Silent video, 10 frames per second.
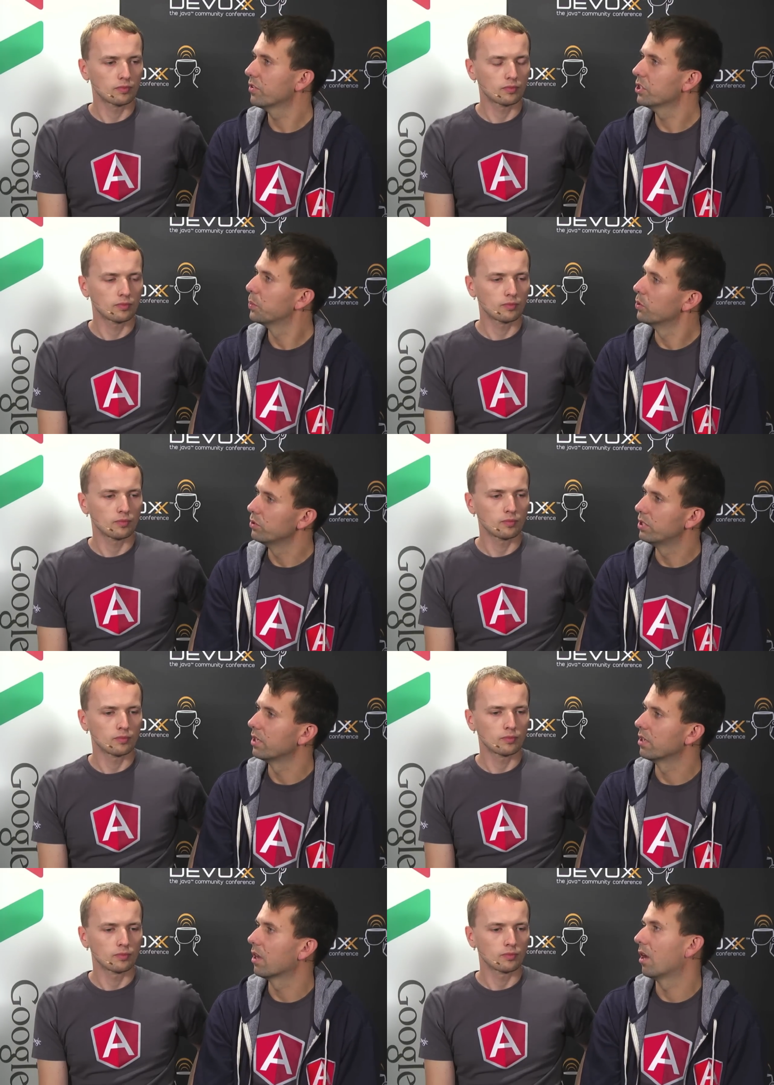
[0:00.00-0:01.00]
Speaker 1: is
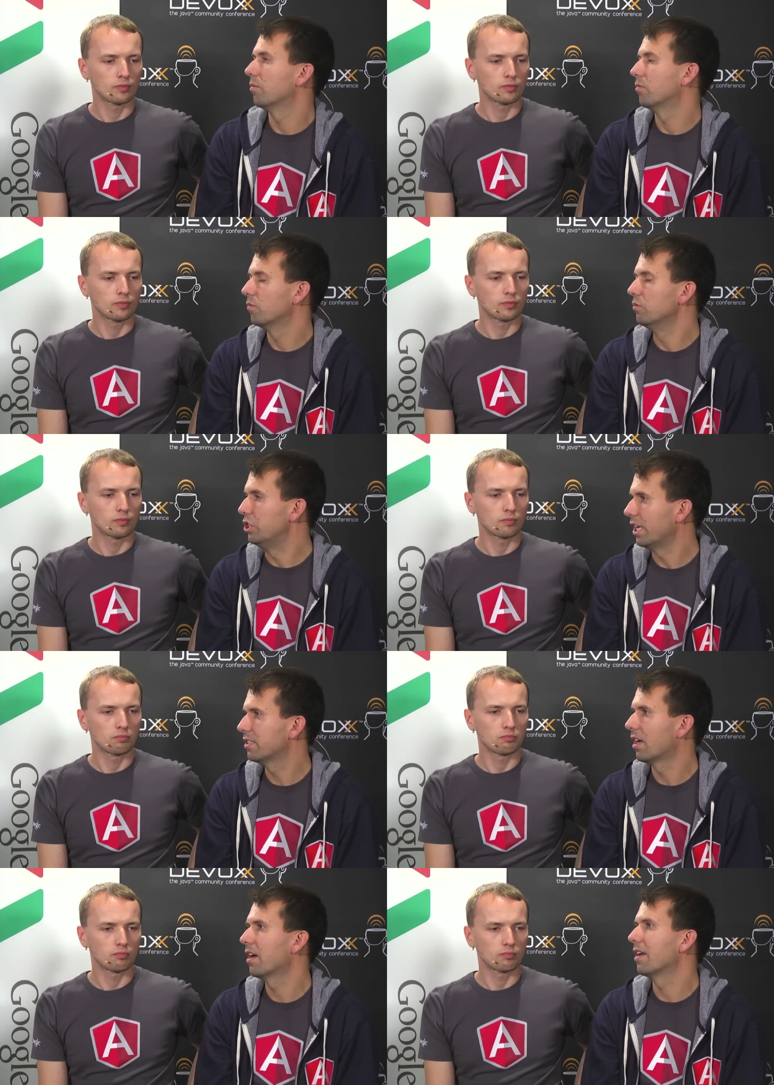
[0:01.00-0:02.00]
producing uh,
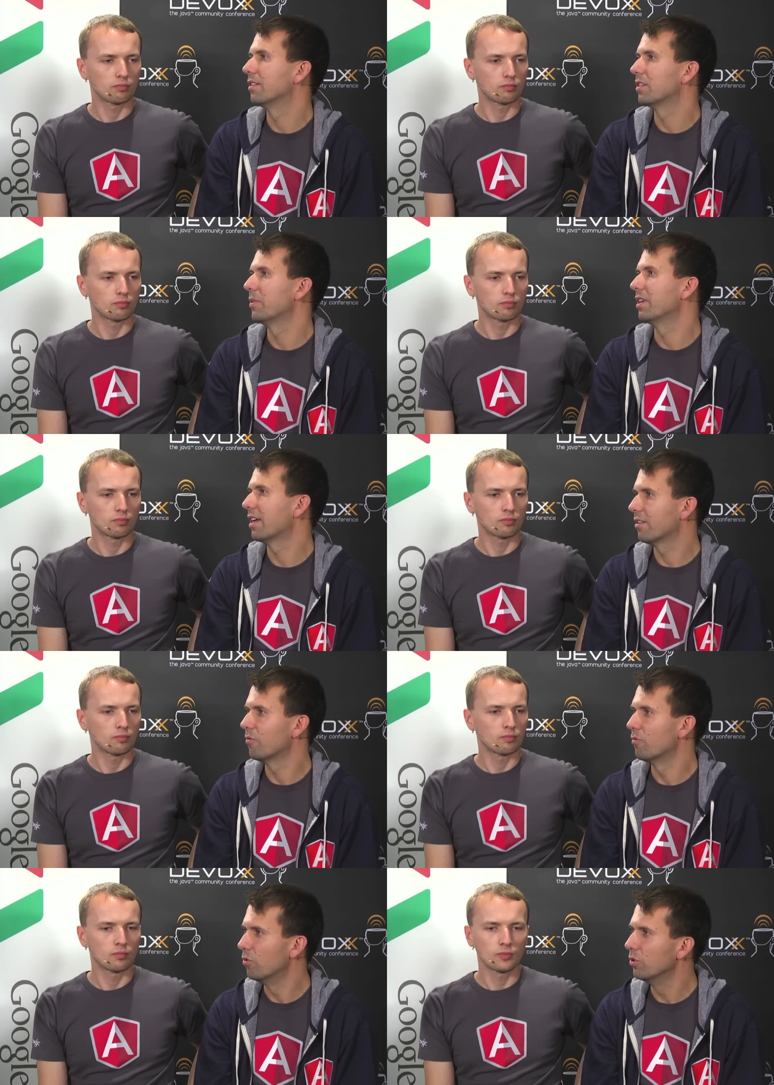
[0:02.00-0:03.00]
JSON and something that
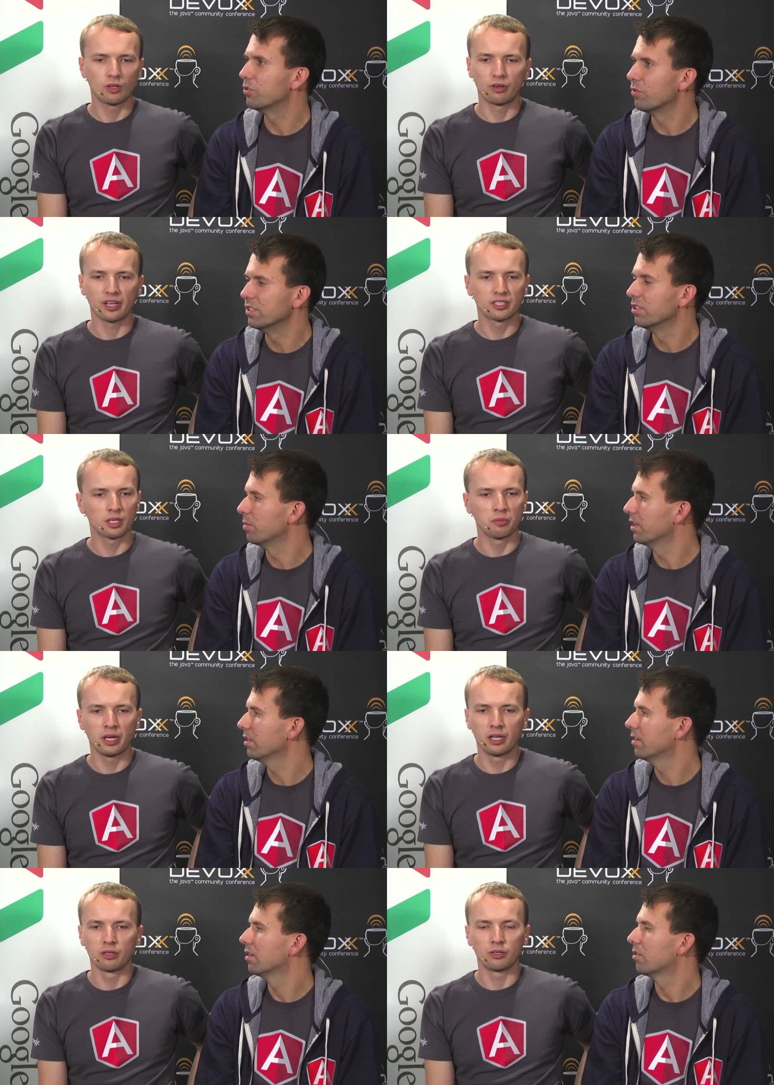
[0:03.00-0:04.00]
looks or
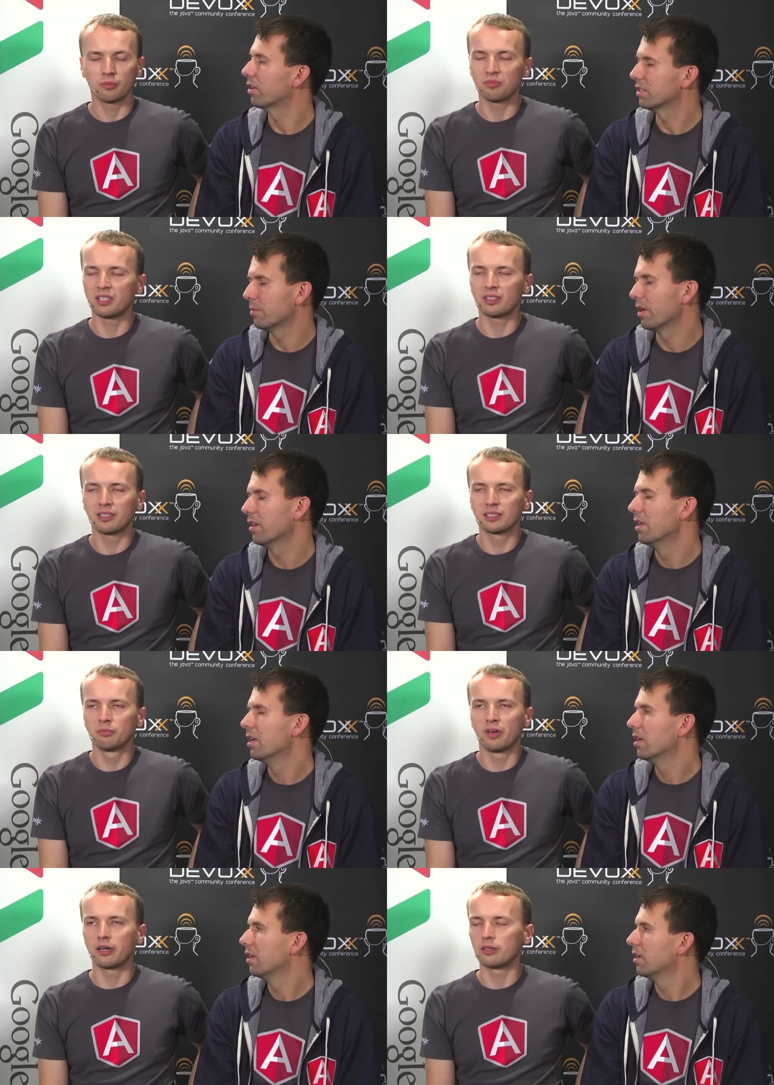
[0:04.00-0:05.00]
XML or, or XML, it doesn't
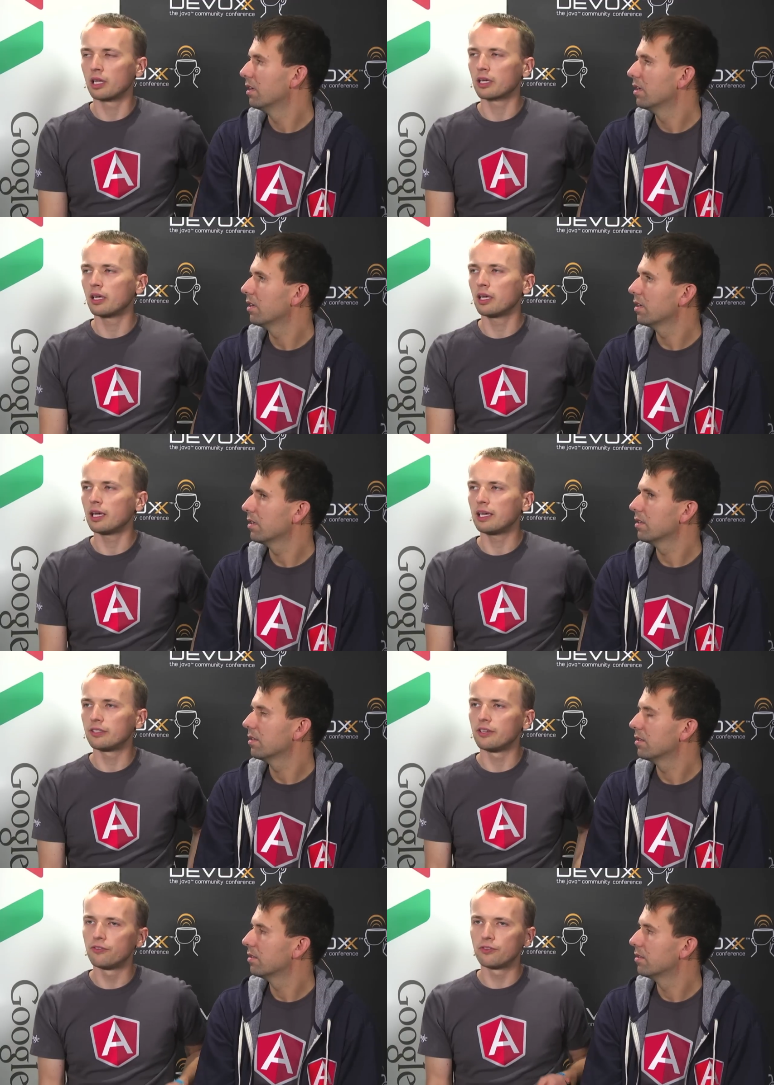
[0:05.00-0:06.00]
Speaker 2: matter. Like, uh, uh,
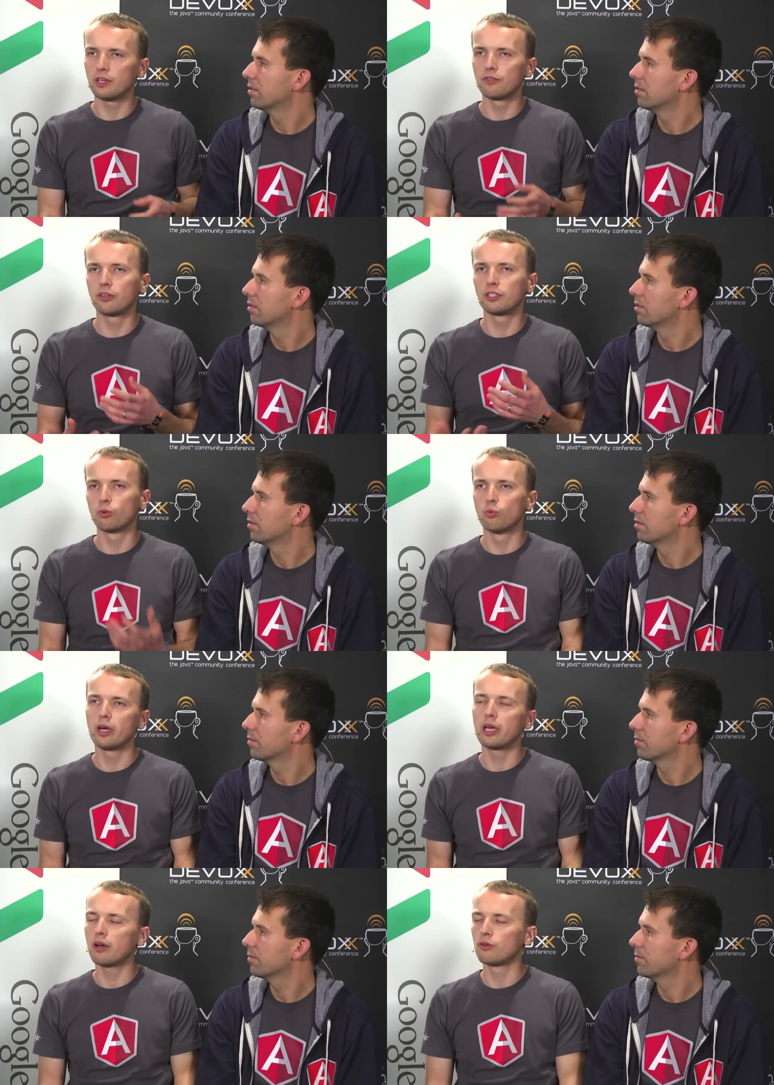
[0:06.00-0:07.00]
if, if there is a
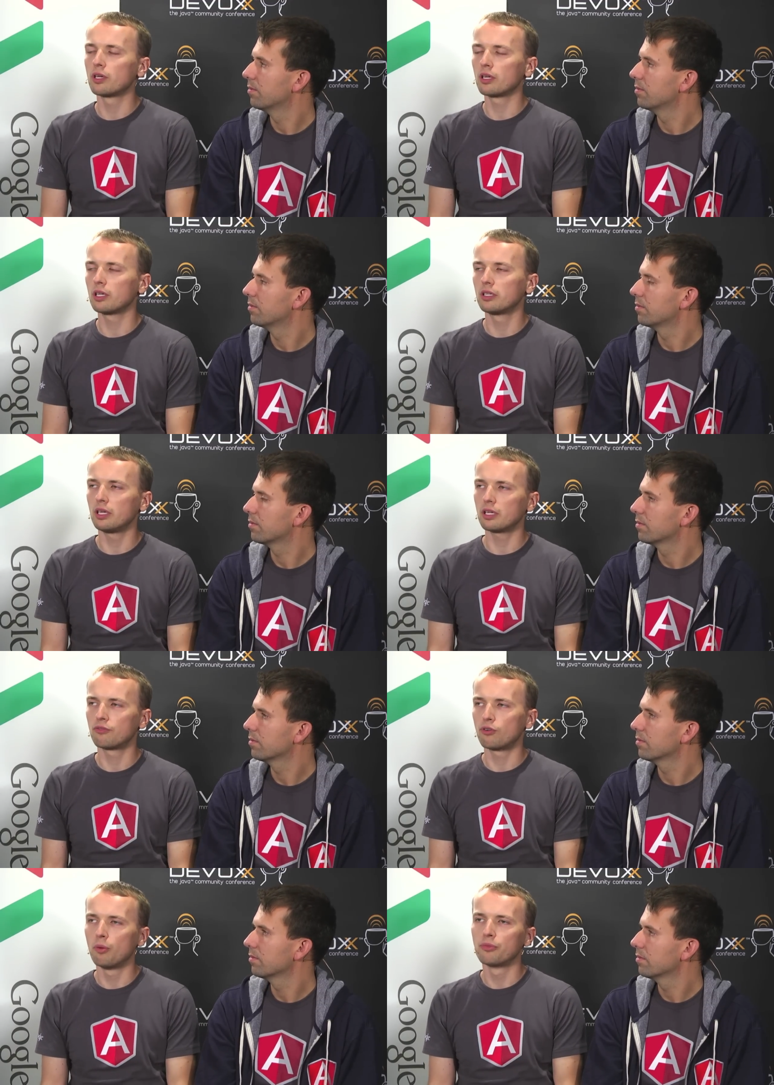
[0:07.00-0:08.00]
way how you can get data
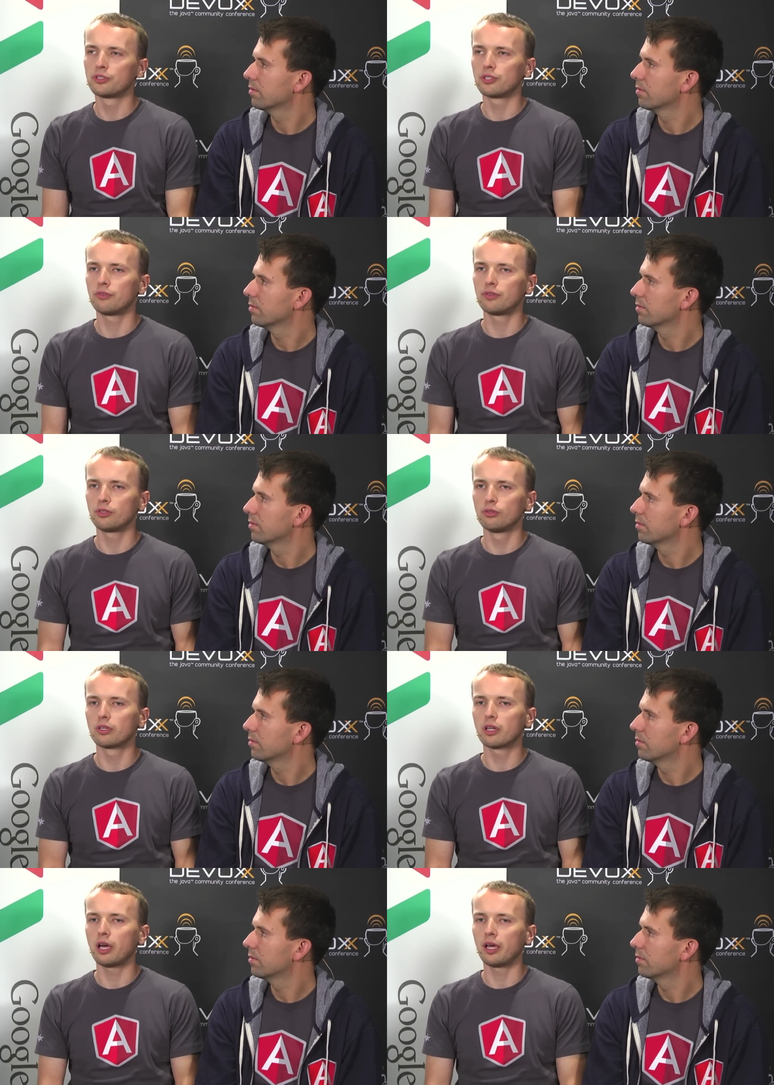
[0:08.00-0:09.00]
from the server to the
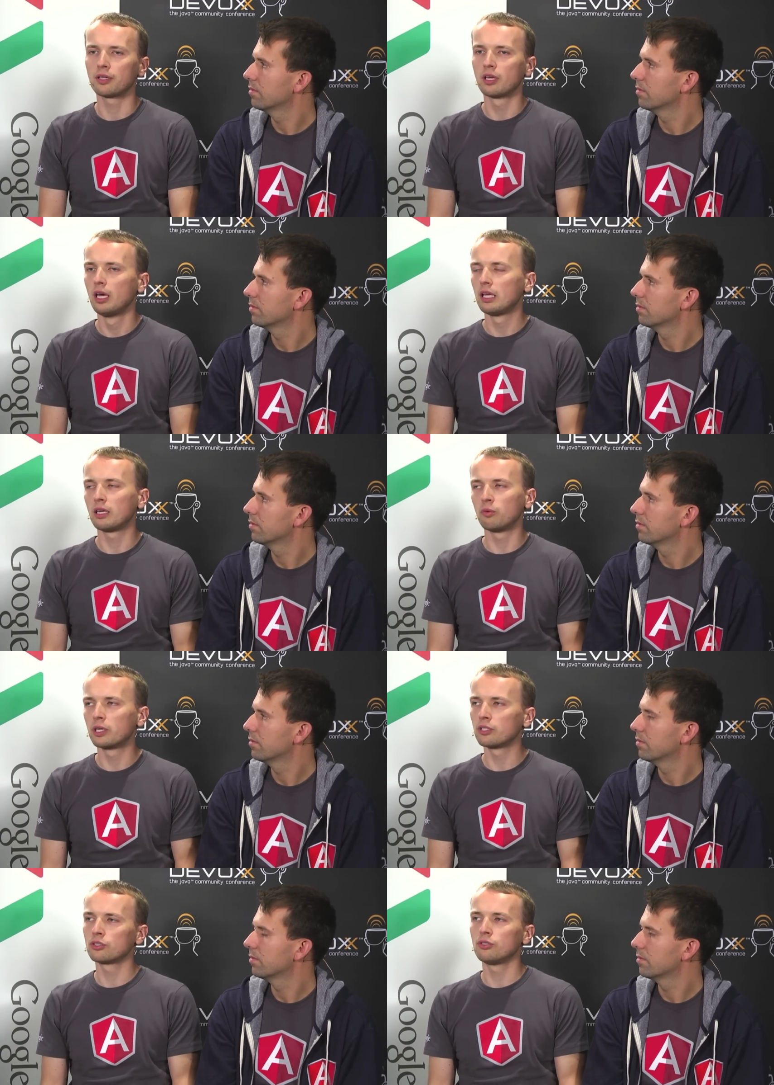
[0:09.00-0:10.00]
client, then we
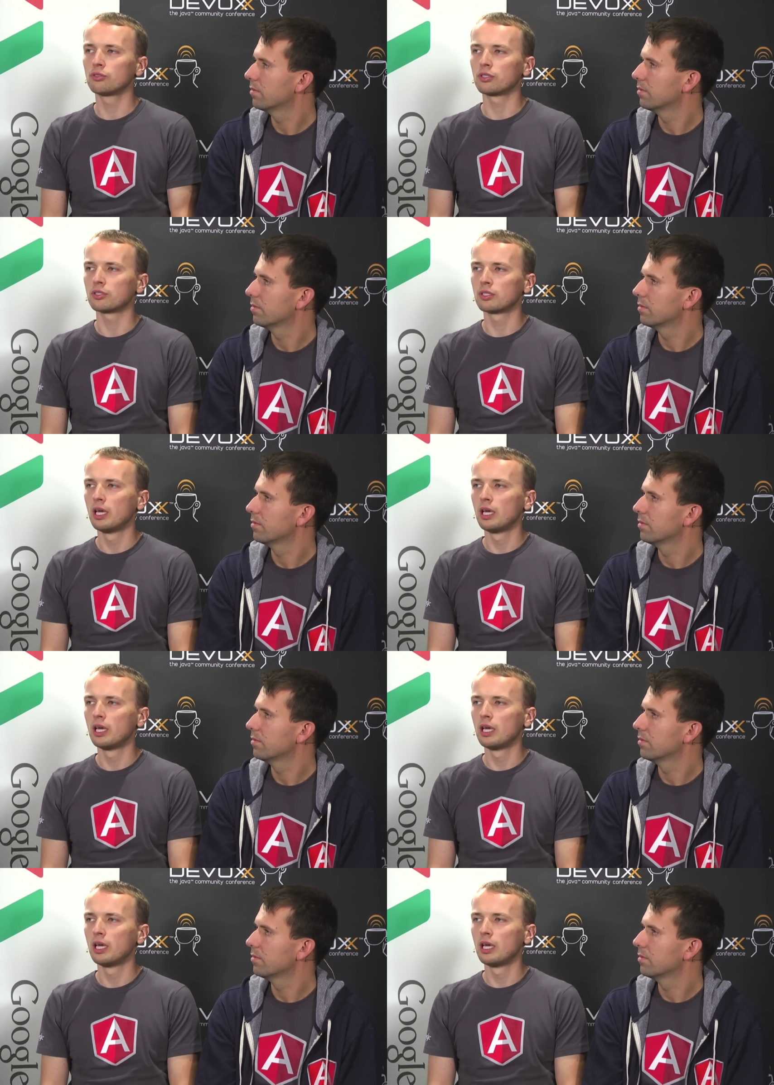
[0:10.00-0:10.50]
can just use this.